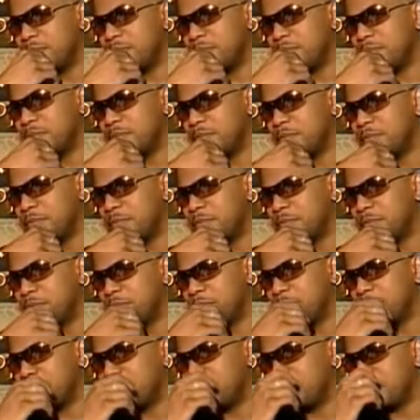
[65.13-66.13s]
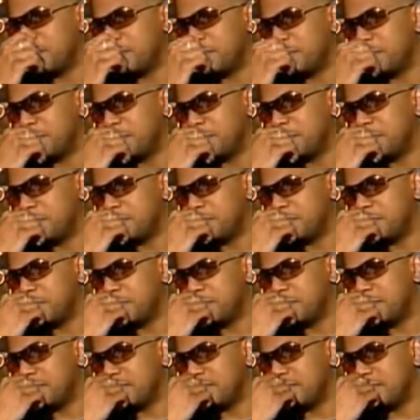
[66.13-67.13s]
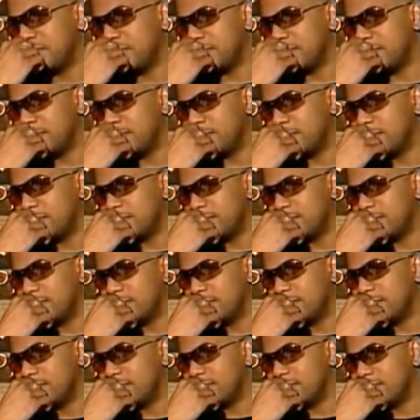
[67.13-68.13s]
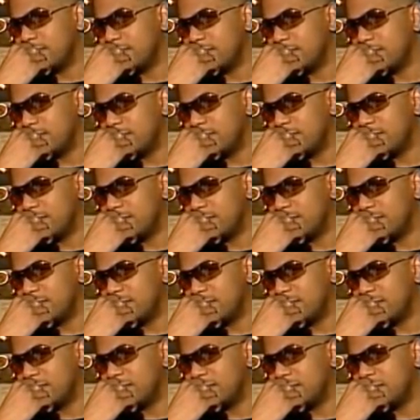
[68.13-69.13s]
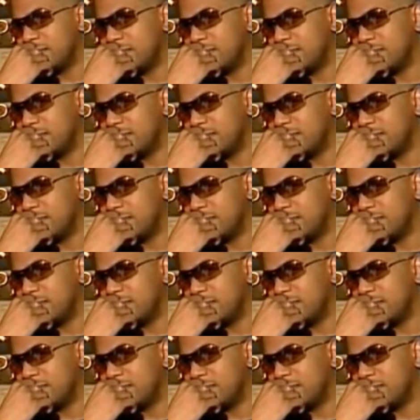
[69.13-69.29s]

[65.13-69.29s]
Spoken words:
This person isn't speaking.